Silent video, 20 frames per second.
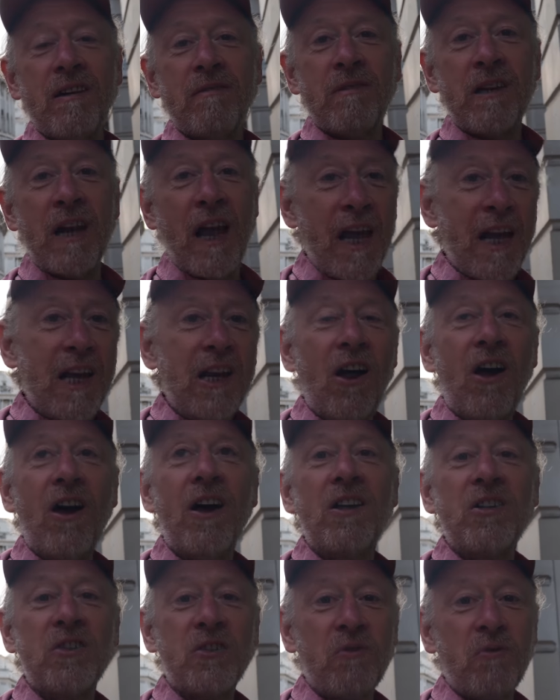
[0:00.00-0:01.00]
ley
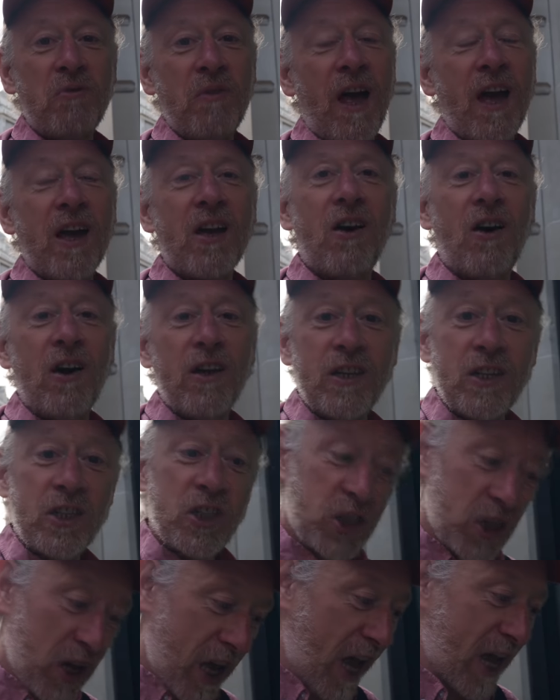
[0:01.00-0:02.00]
lines and all that kind of
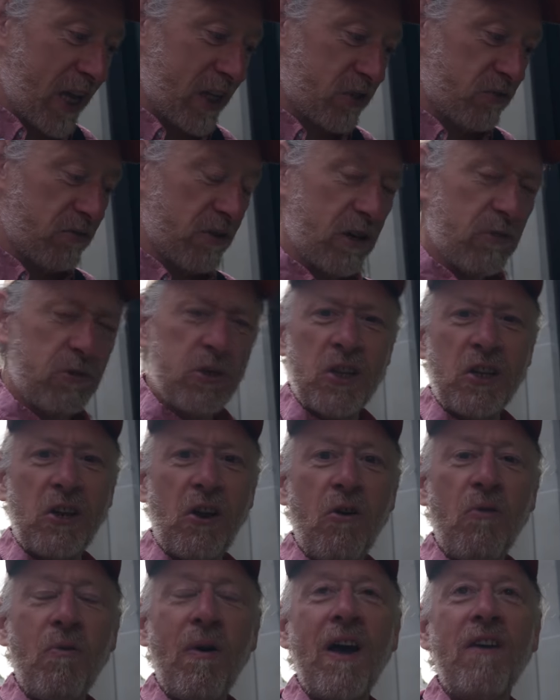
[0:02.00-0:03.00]
jazz, really, which is a
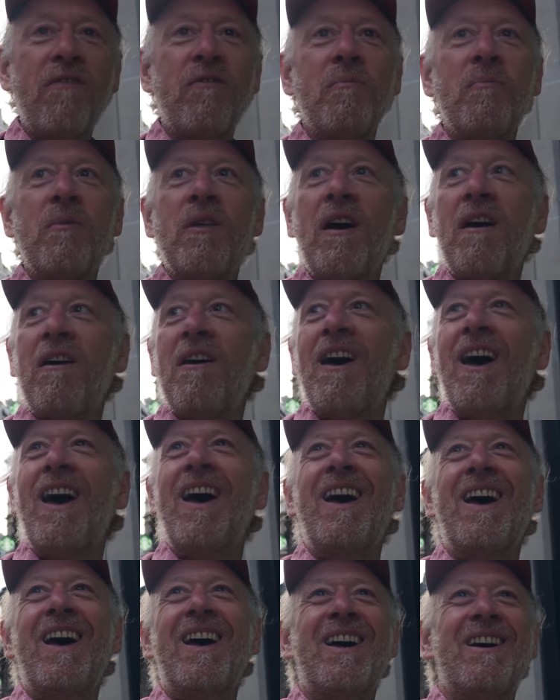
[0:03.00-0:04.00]
long way from the
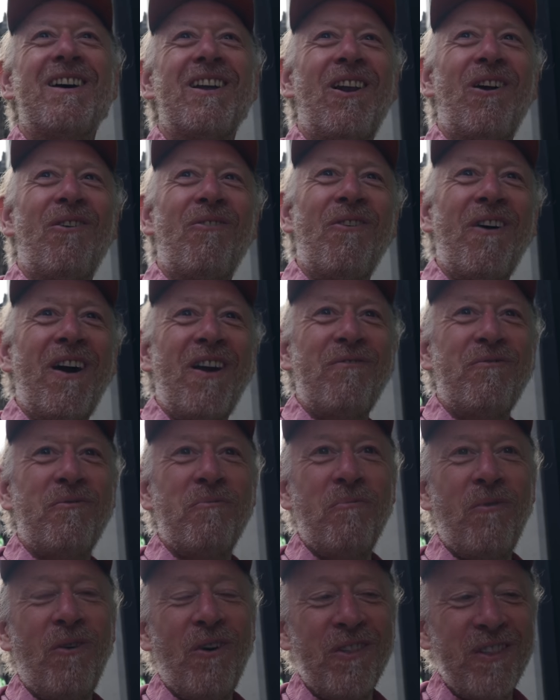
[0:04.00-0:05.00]
a long way
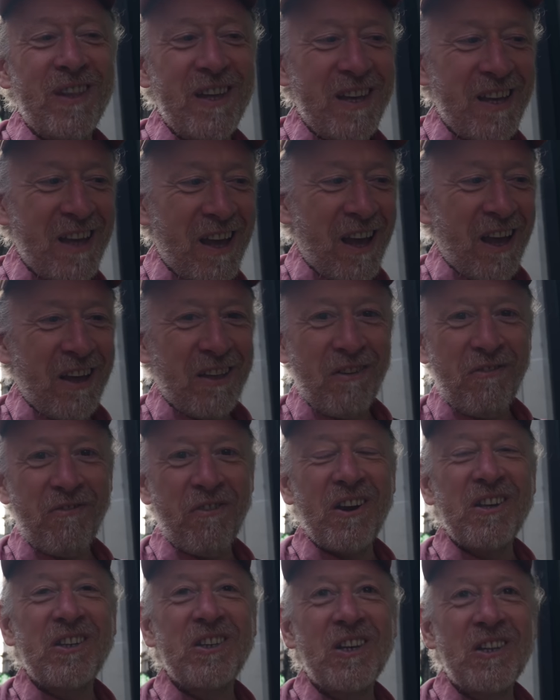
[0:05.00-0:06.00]
from what the
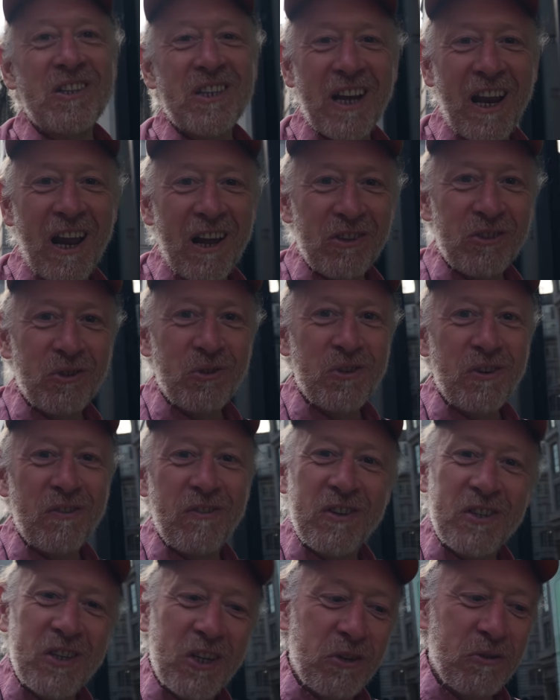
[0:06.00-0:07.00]
French intellectuals of
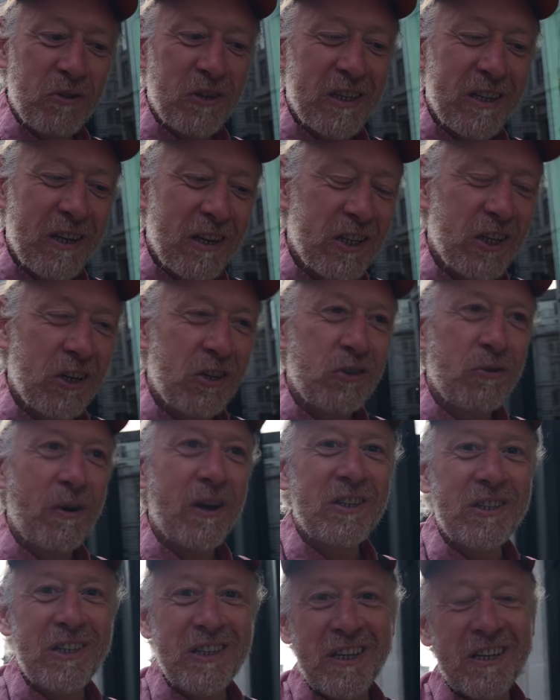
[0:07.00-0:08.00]
the
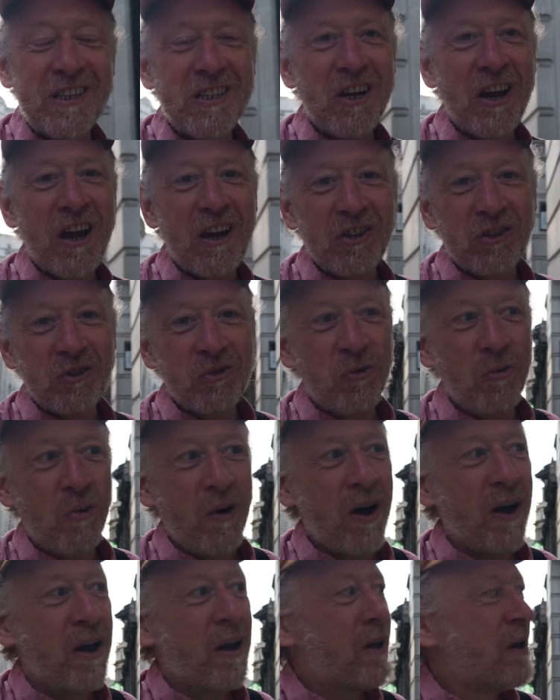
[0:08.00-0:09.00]
Situationist International
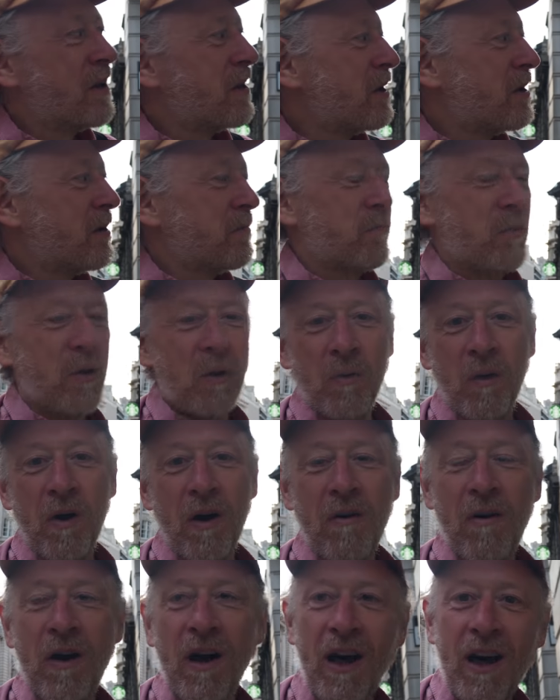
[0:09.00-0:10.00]

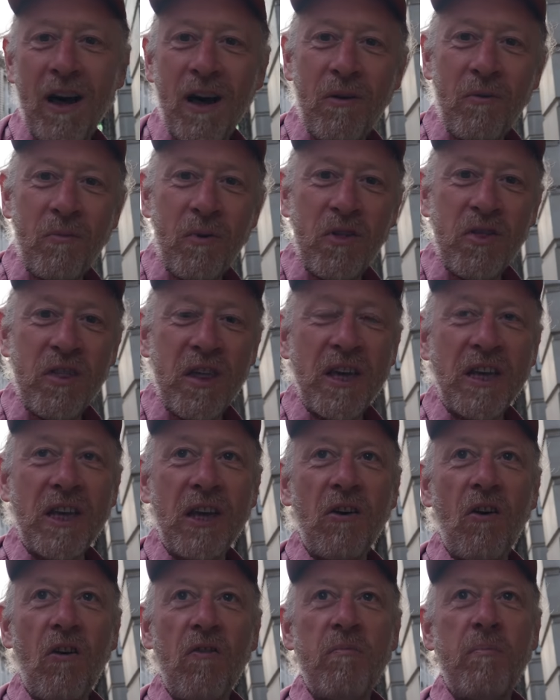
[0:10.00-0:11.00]
were
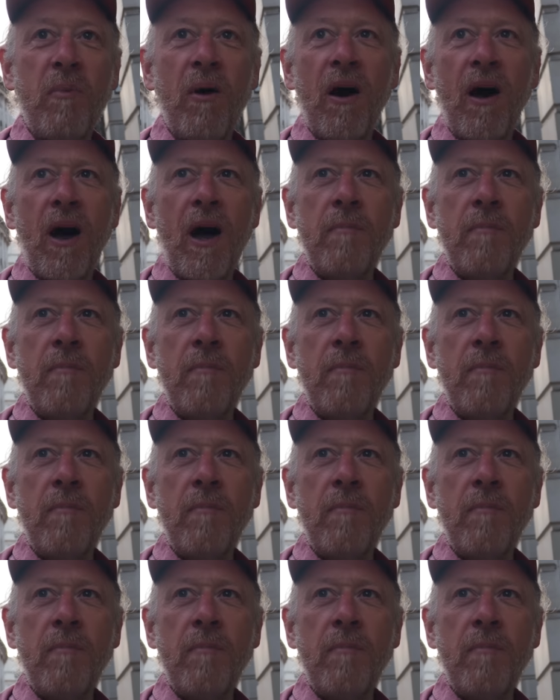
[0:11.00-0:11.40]
thinking of. But